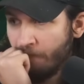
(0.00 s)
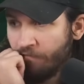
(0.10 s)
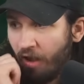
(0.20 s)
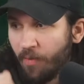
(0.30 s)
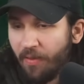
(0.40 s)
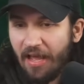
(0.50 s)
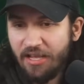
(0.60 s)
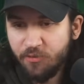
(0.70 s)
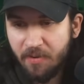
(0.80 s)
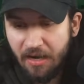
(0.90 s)
Fireball
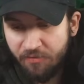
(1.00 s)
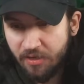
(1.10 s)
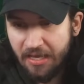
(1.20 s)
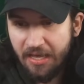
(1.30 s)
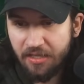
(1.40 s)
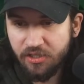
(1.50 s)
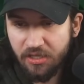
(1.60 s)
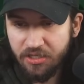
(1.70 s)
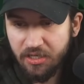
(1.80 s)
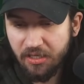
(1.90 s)
Ice Spirit every day. It's
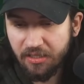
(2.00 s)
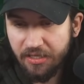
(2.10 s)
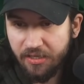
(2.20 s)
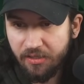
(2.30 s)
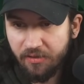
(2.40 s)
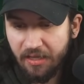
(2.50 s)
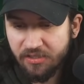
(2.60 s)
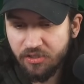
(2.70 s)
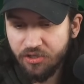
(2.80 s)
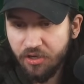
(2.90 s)
such a clean...
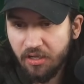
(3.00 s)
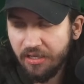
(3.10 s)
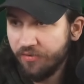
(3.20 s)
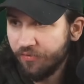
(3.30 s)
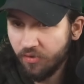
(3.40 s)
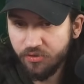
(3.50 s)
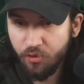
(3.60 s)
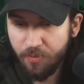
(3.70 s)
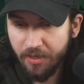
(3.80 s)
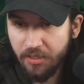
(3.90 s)
That's such a clean first
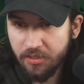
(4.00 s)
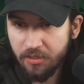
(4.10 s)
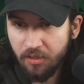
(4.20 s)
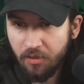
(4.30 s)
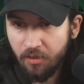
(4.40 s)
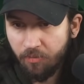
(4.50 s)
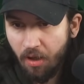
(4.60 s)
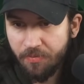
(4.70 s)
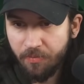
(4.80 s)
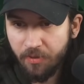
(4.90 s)
two picks.
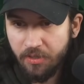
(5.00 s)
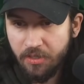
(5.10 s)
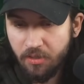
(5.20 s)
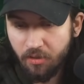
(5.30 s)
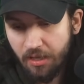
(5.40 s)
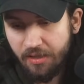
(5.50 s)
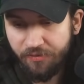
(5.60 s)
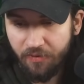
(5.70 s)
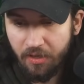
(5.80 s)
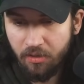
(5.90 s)
Pop the ability. Okay,
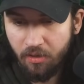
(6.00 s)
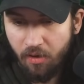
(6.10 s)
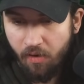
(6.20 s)
that's fine.